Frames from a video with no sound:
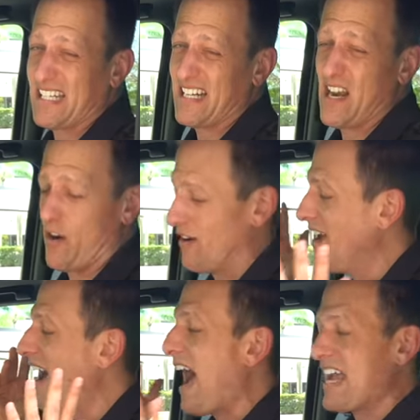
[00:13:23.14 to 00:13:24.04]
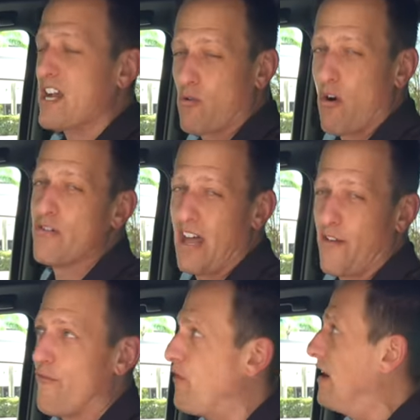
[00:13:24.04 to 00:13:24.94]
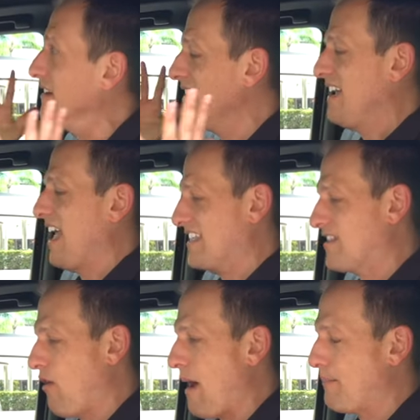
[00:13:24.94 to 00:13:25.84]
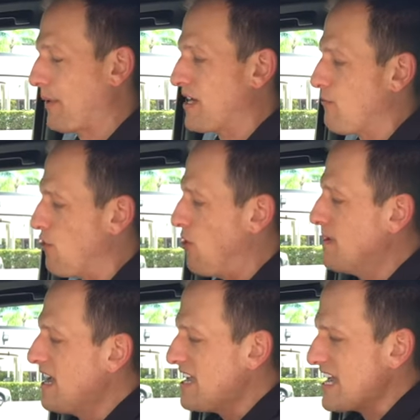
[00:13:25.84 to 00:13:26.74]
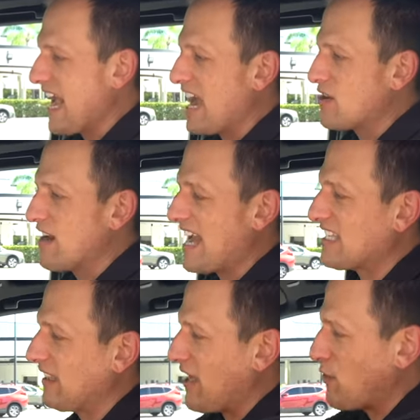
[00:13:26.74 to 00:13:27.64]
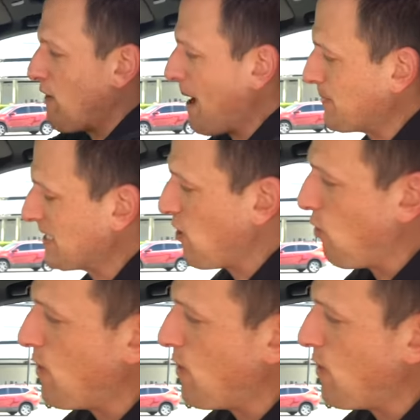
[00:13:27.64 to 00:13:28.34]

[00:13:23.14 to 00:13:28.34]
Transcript: in here. I could grow another foot and still have plenty of room. You got your nice leather wrapped steering